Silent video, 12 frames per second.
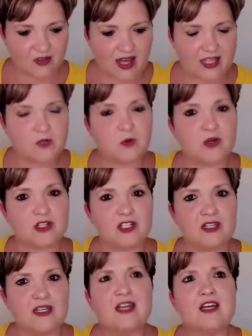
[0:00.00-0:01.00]
or that's where
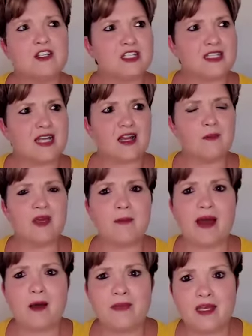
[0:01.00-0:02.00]
she she's telling me
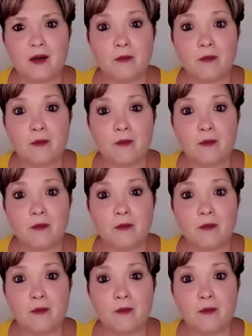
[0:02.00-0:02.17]
about being